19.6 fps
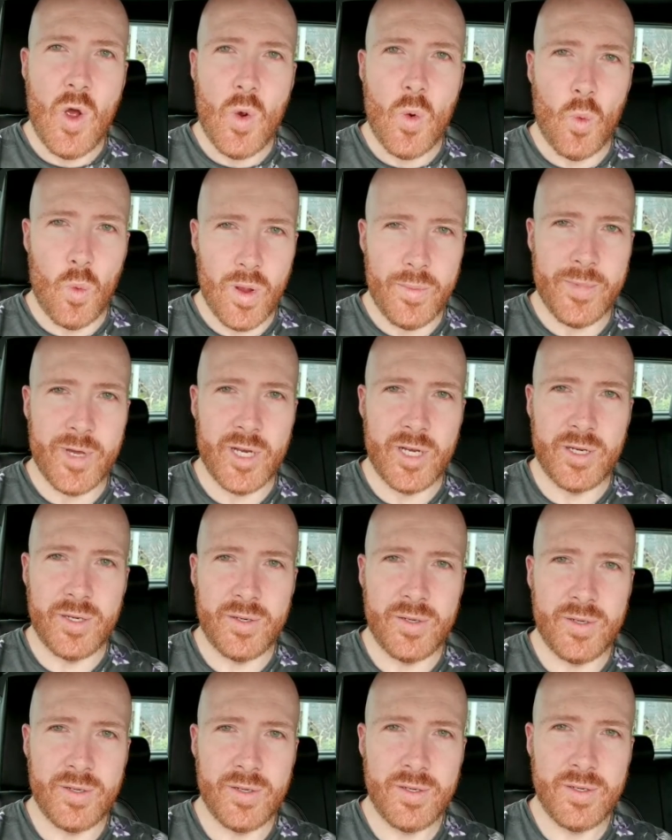women,"
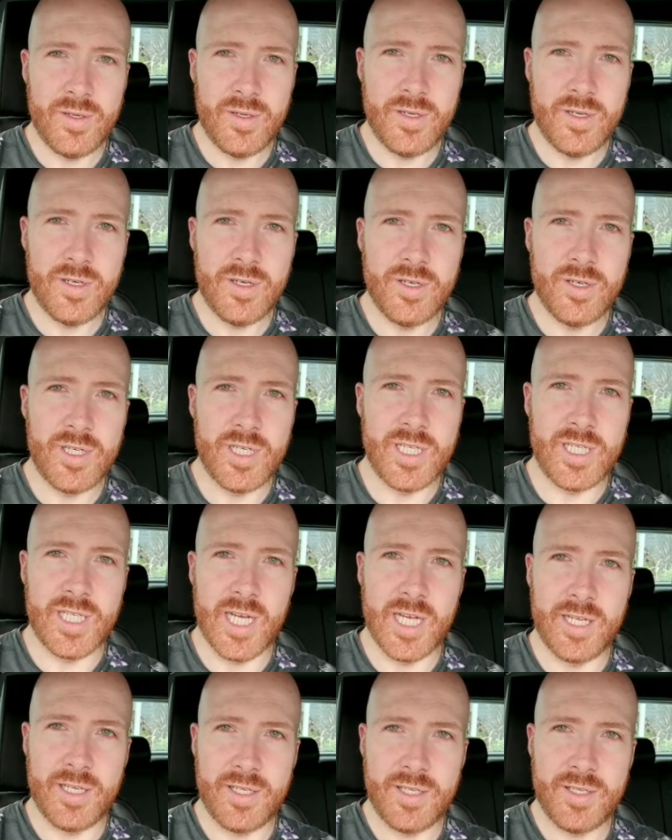she
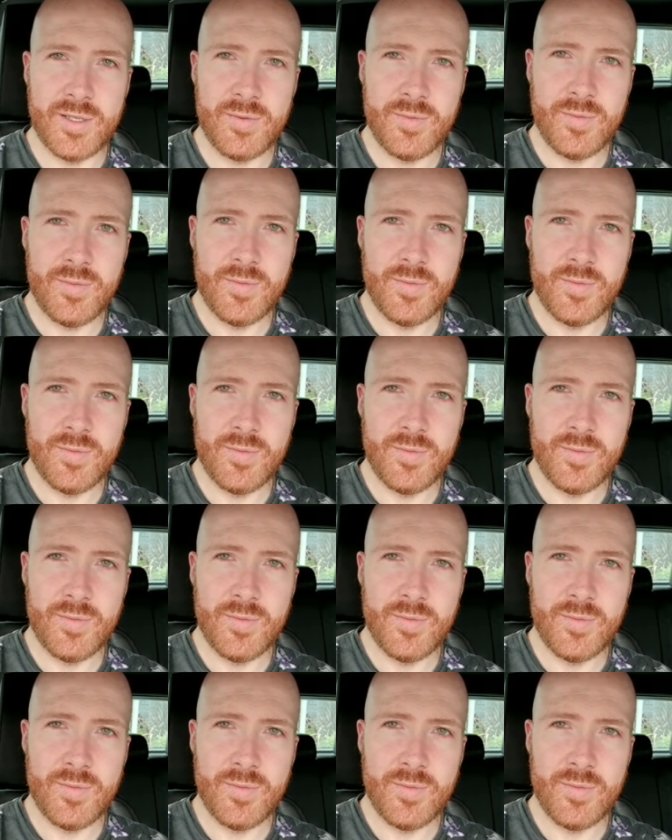says.